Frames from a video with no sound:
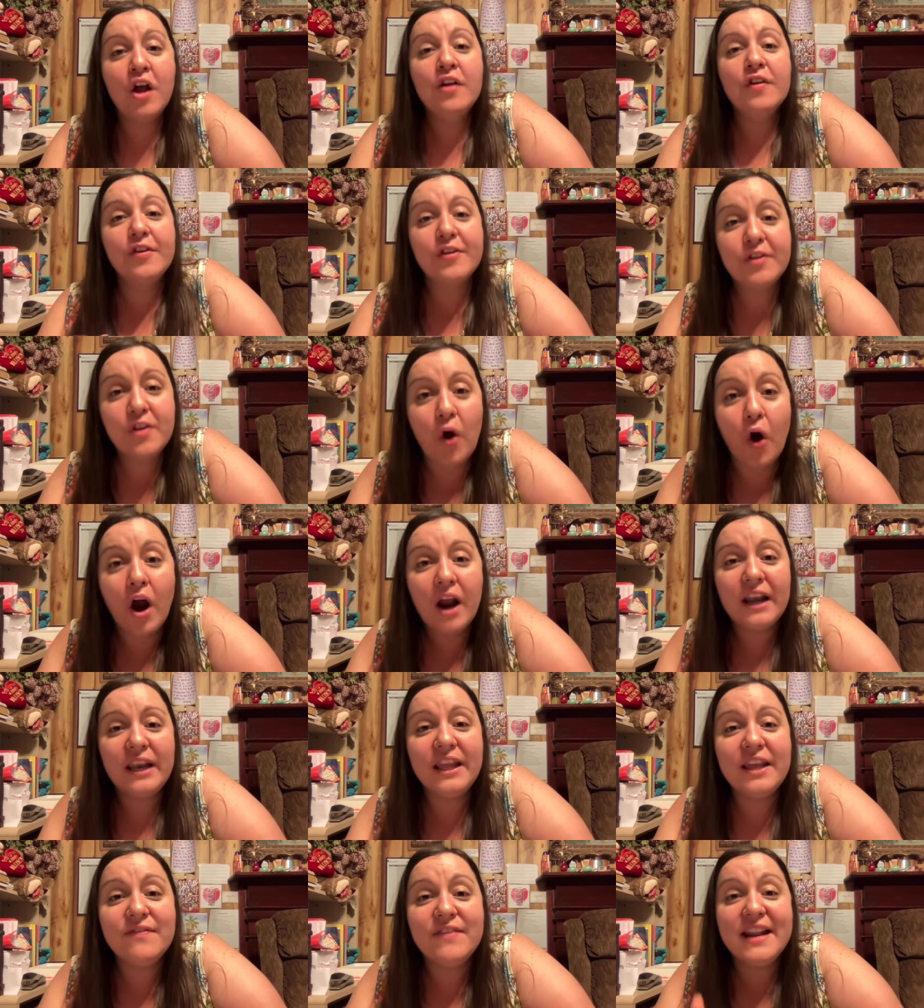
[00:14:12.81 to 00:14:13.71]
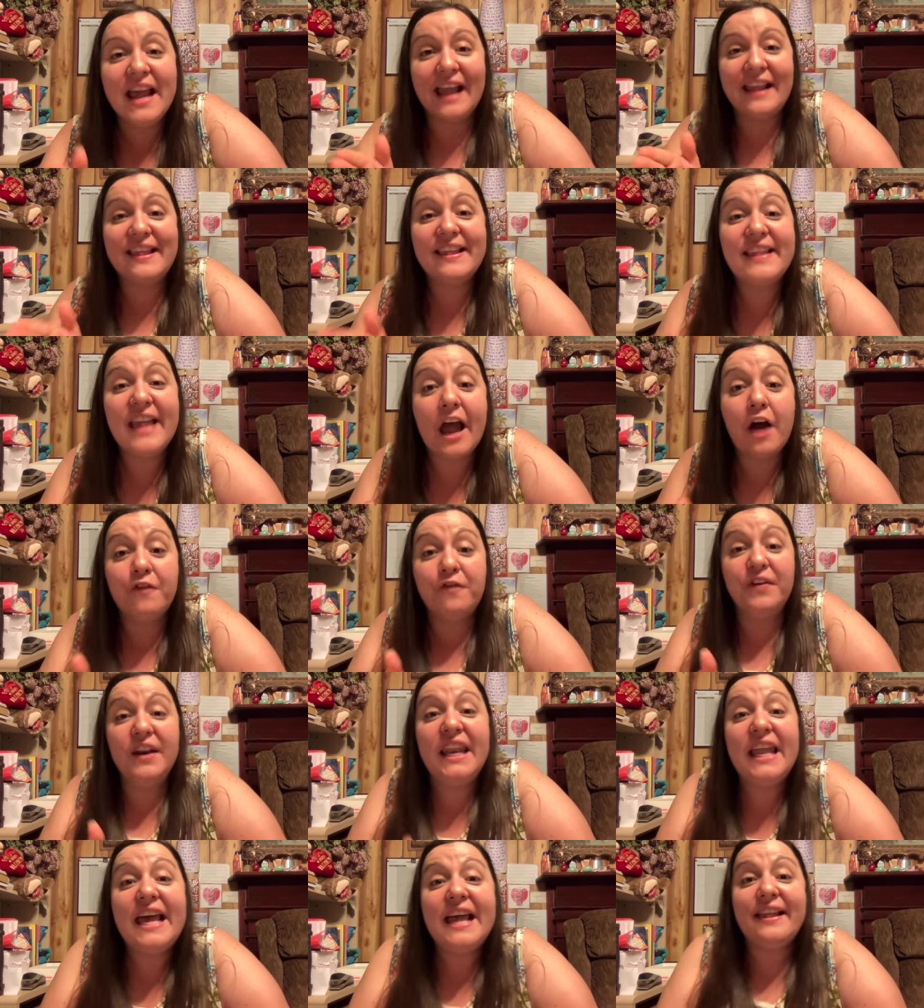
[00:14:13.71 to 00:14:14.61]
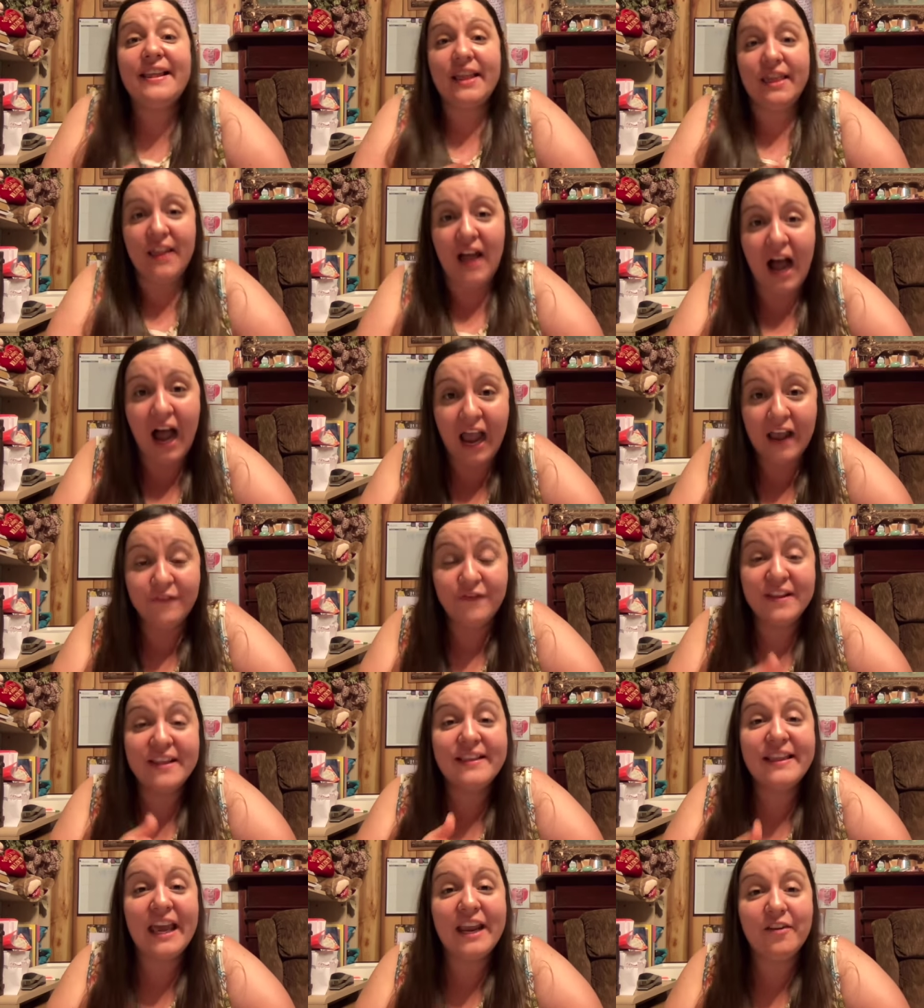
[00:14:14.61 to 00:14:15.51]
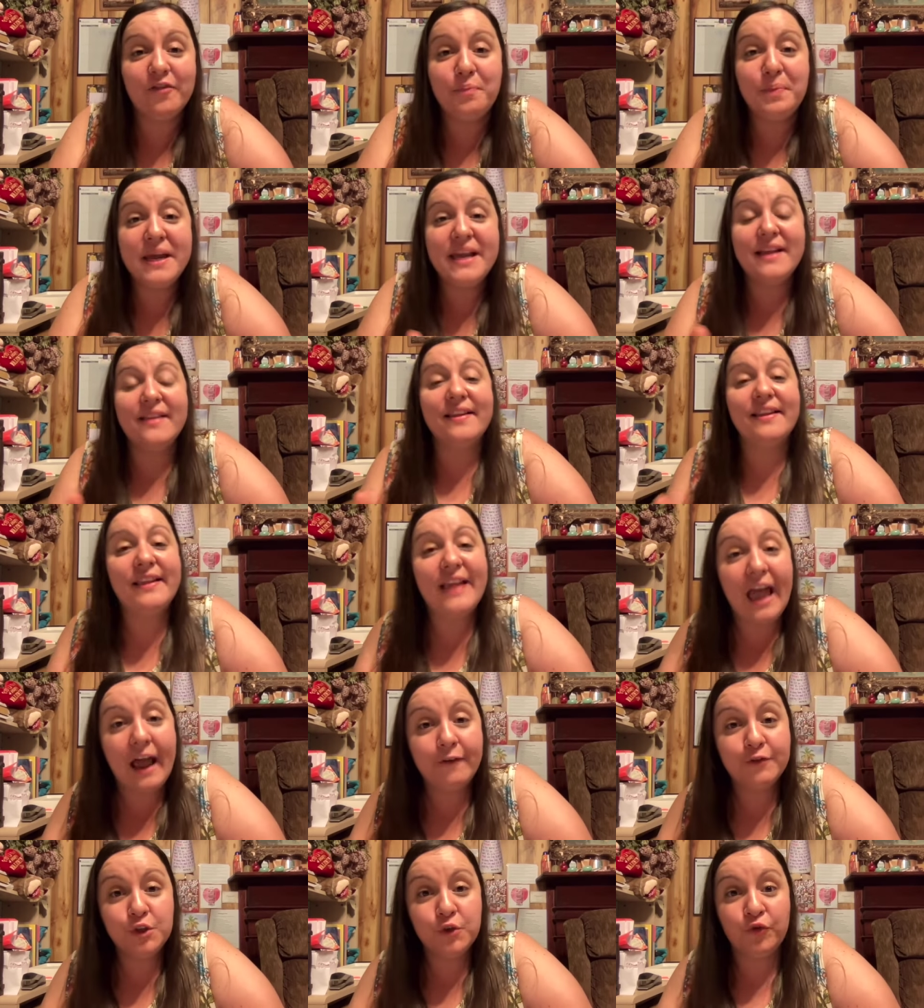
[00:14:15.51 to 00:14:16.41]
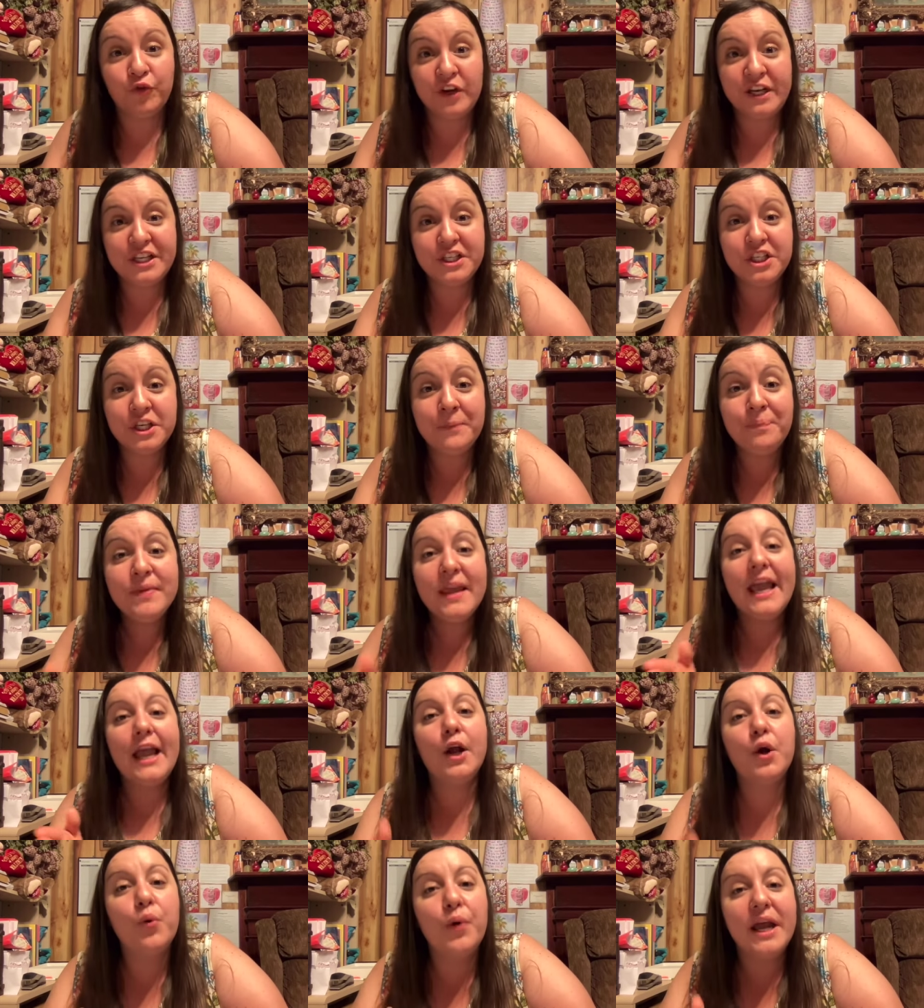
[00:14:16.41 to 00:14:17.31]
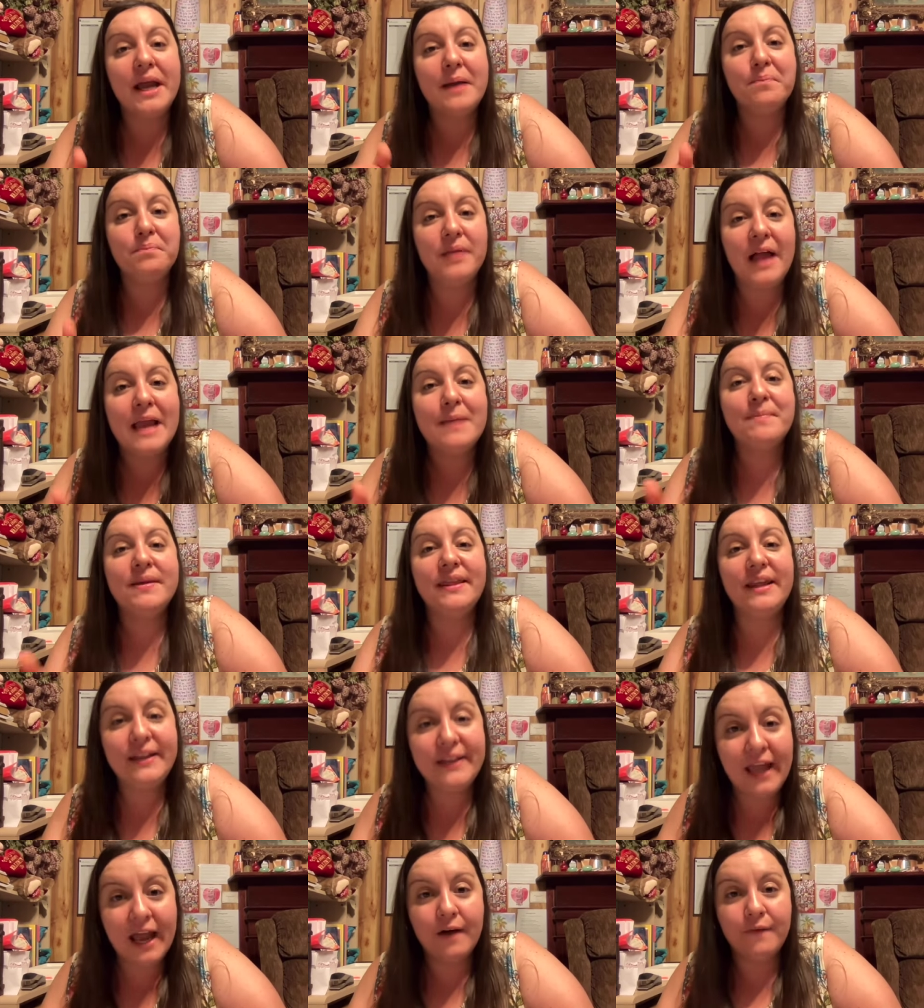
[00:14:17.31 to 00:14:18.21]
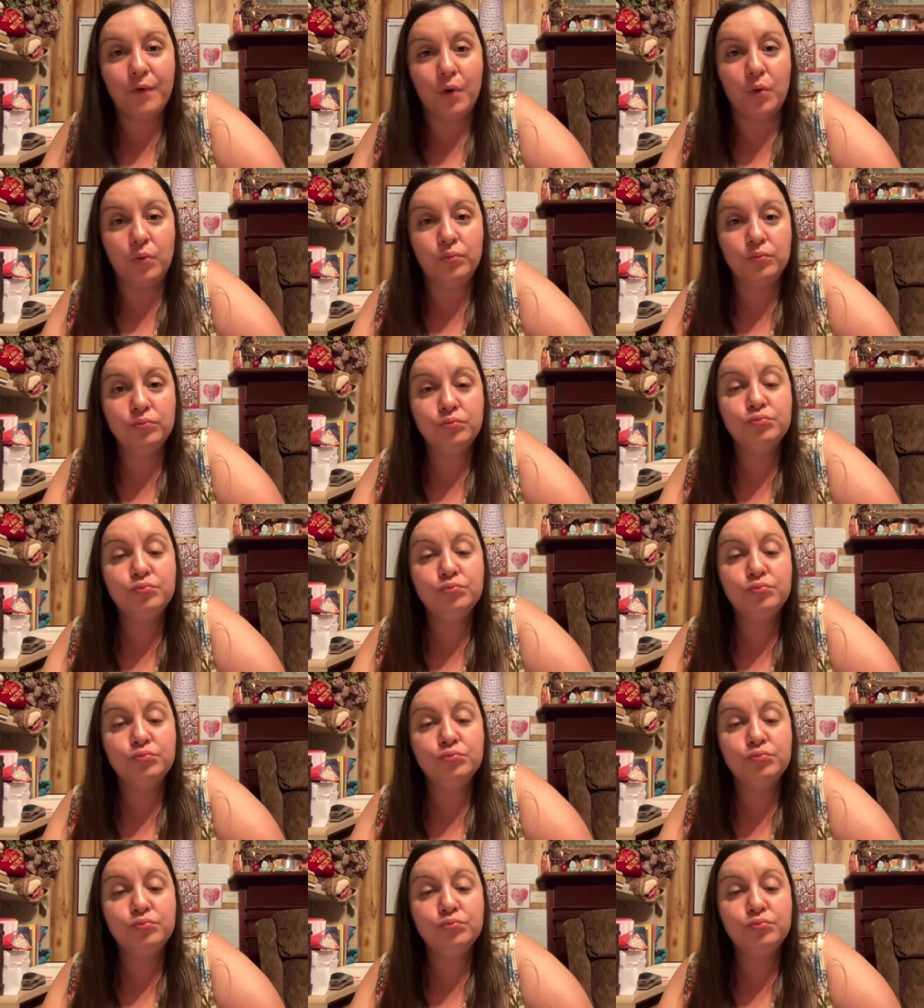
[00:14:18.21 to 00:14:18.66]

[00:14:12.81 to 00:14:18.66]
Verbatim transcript: Start living a selfless life instead of being selfish and quit blaming the devil.